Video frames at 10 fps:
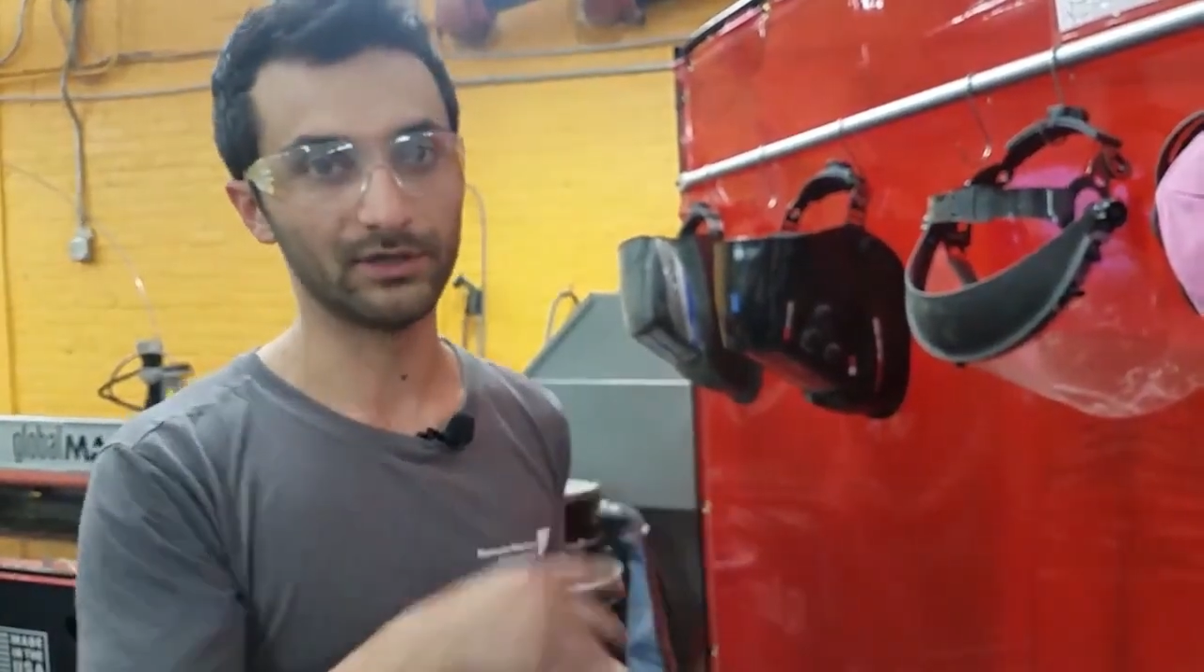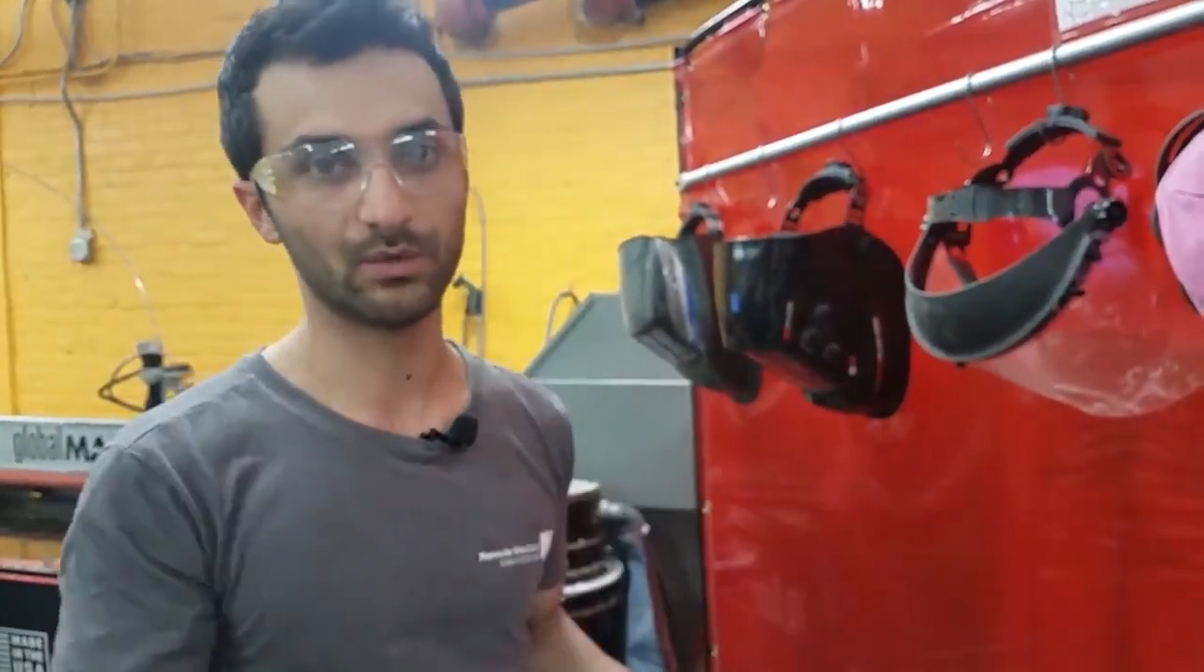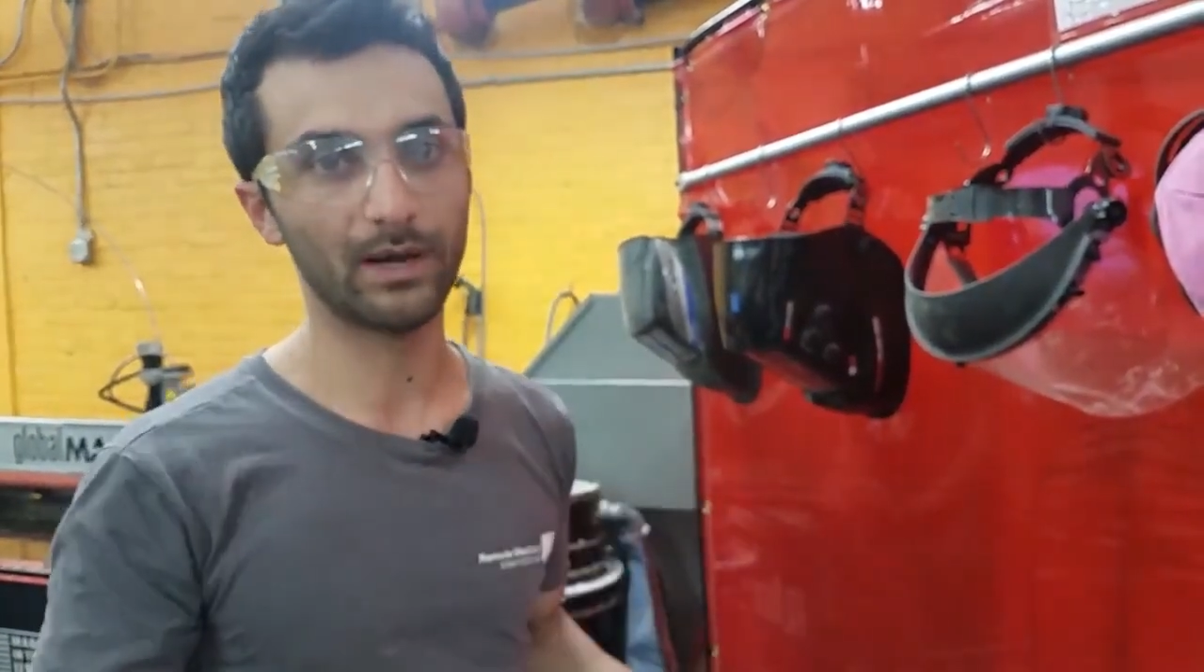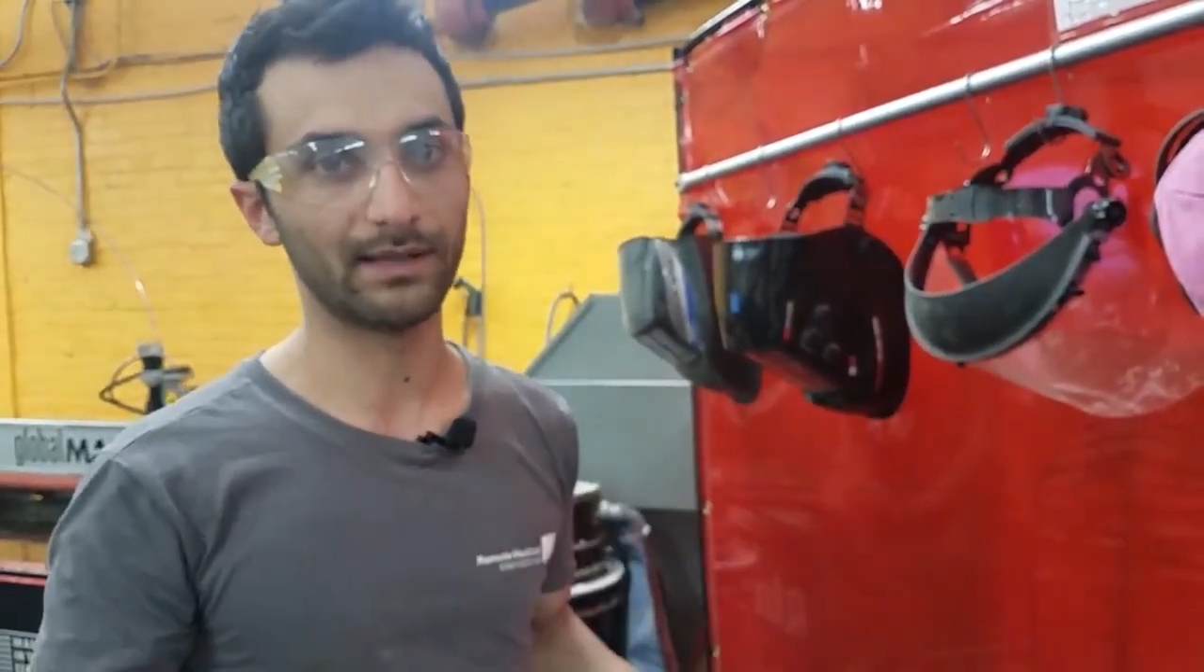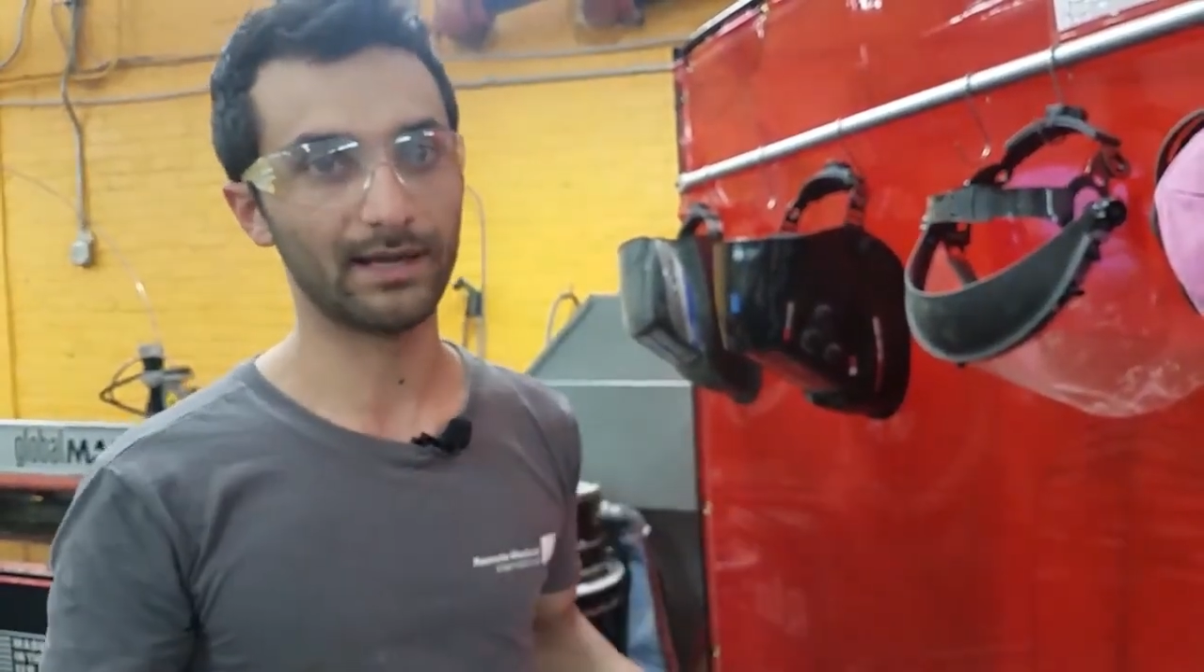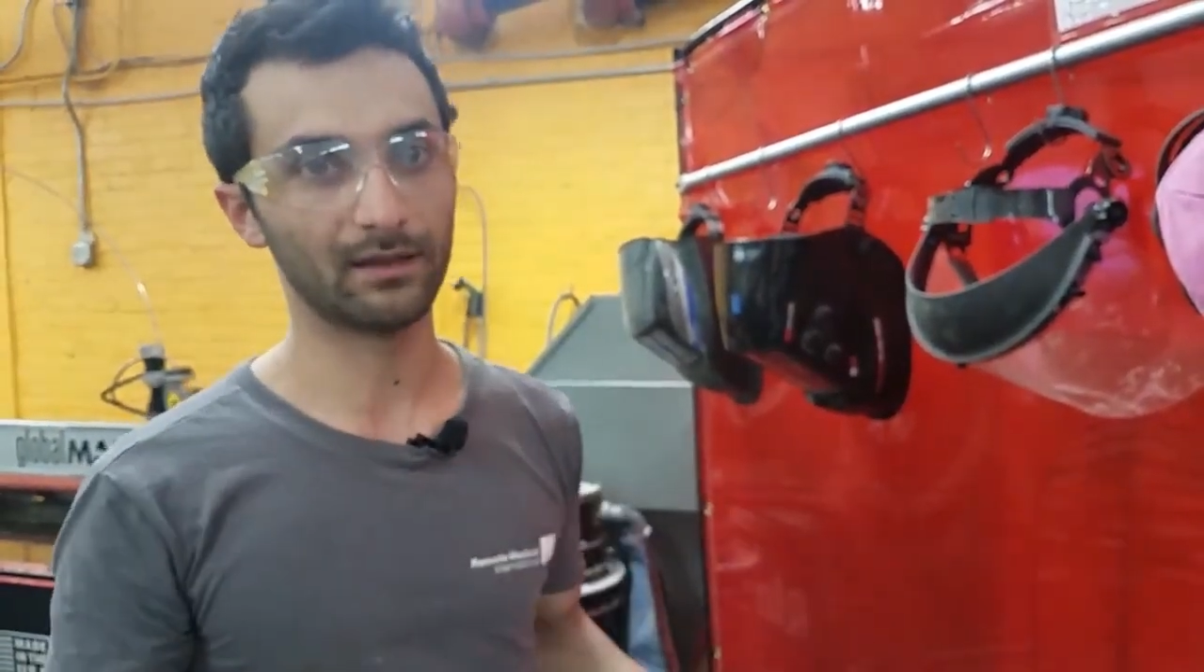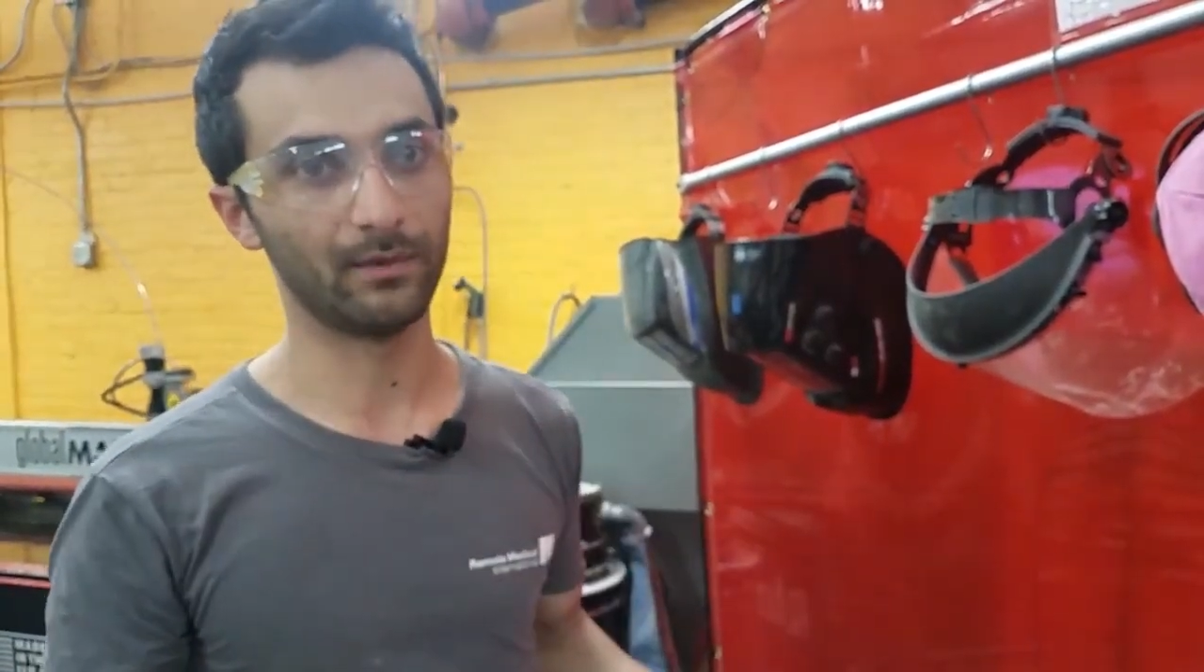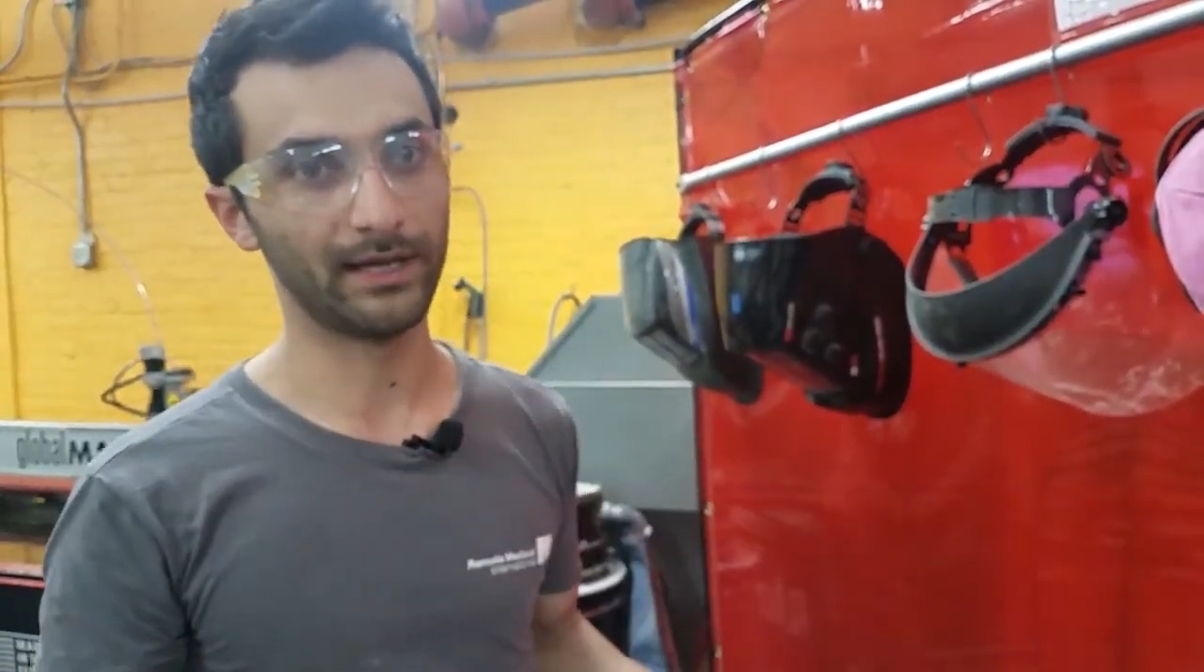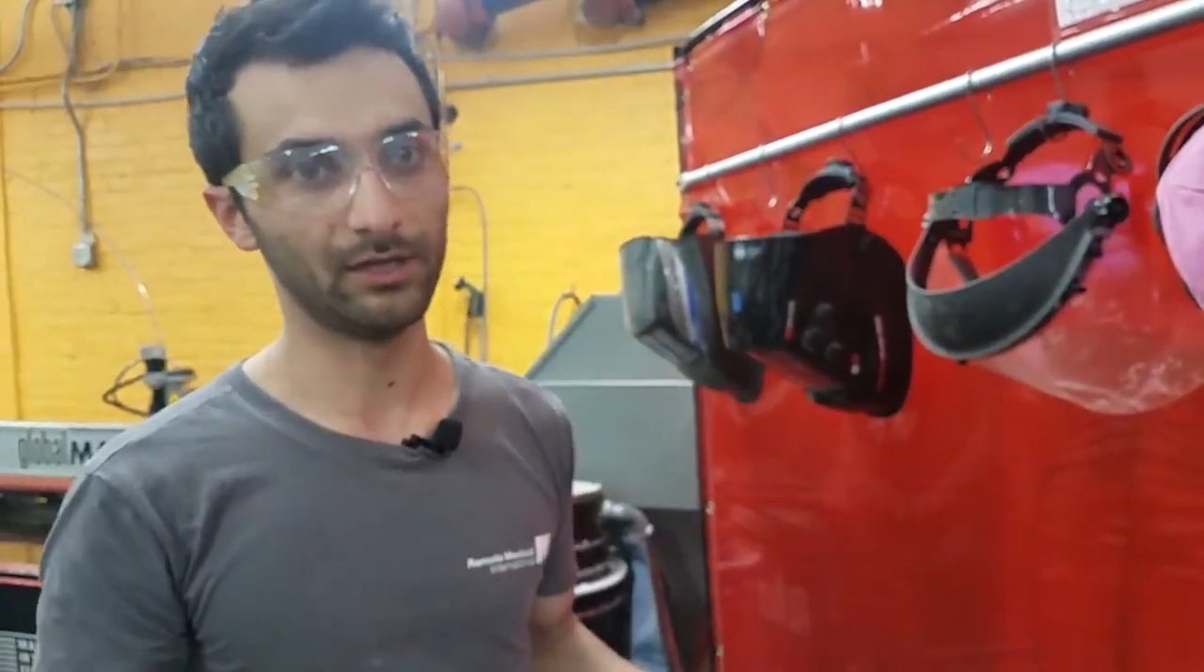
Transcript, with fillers: is well out of the way.